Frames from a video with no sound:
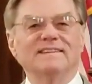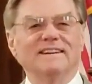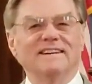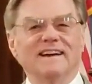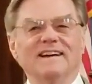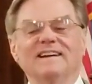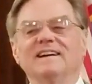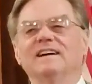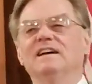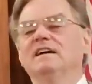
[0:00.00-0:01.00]
Okay?
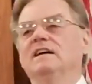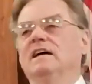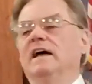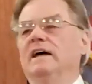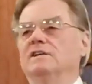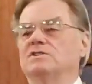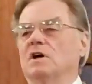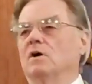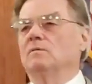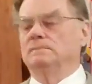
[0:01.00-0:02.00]
And
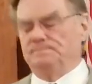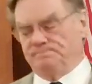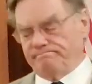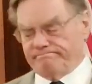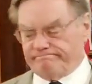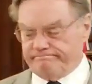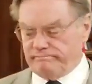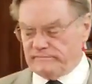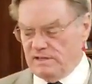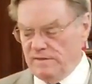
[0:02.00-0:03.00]
so
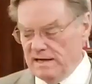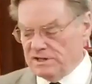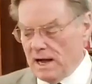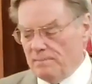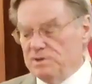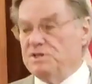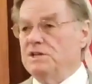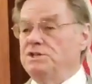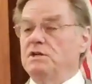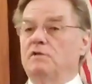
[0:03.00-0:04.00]
that's
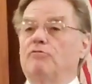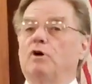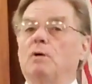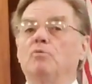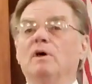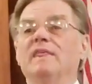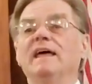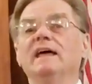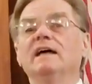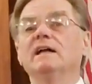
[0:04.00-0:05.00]
opposition from
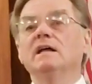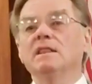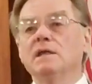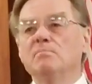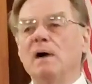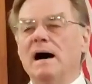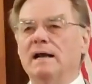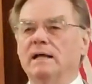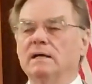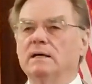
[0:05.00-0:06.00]
within the
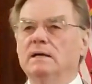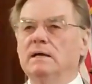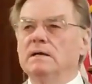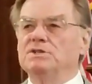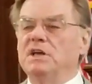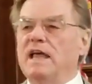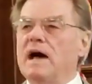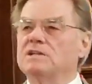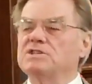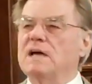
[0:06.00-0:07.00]
body. See,
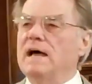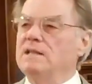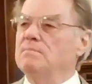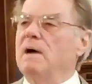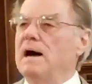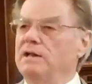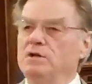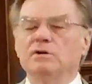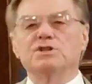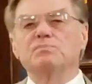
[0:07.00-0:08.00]
outside the body,
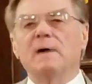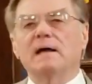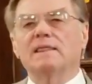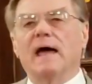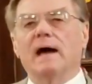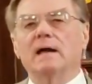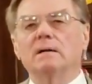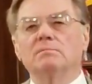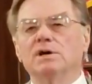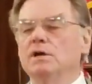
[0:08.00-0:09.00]
you expect that,
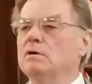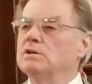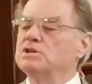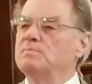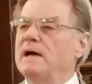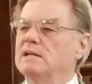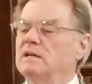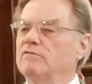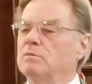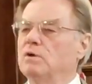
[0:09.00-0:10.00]
but you don't expect
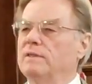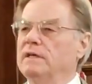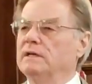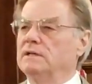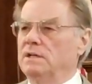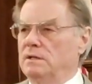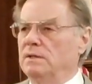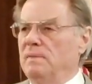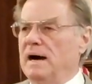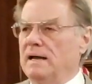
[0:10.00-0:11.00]
it from within
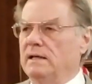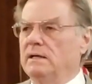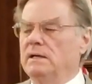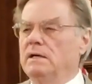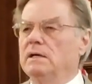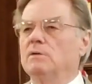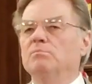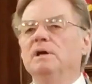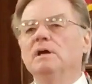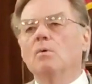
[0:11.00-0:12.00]
the body.
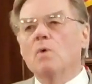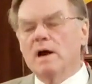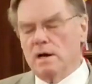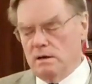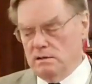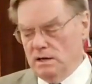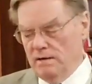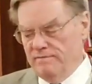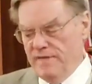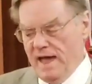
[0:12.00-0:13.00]
Be aware
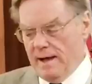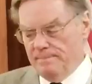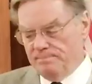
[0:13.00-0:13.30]
of that.